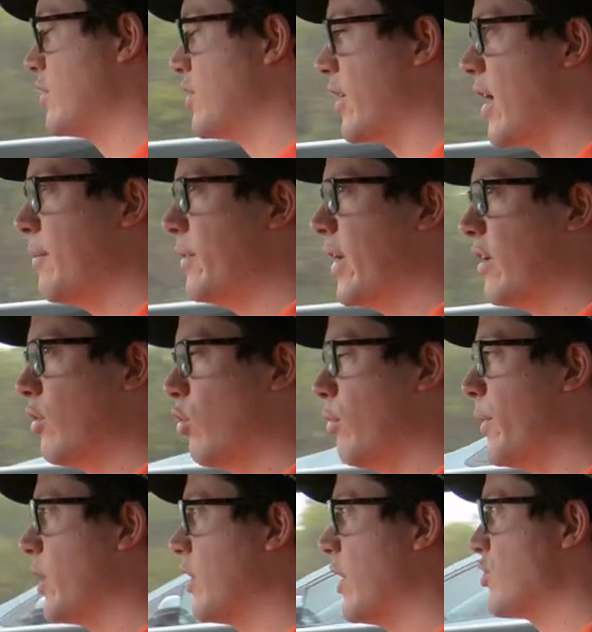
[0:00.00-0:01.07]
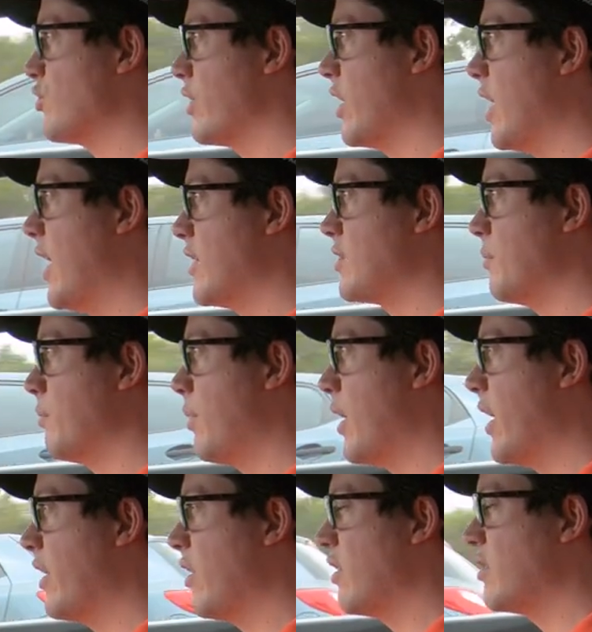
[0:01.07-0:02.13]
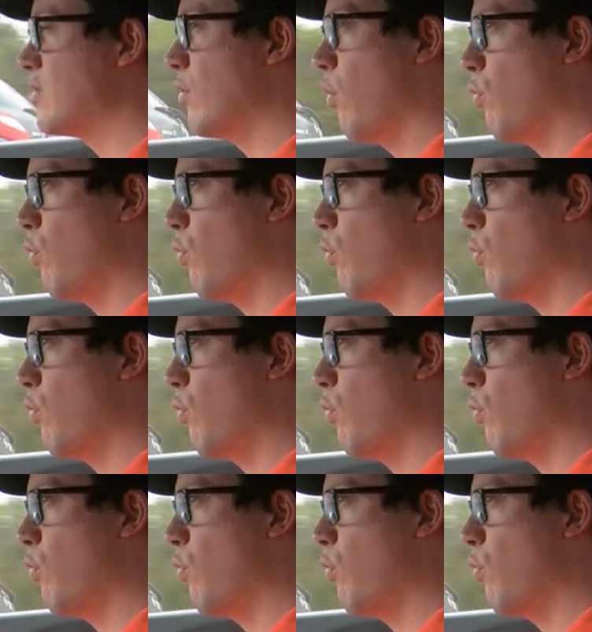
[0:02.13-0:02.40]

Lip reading: So come down to Lorbek Luxury Cars and buy this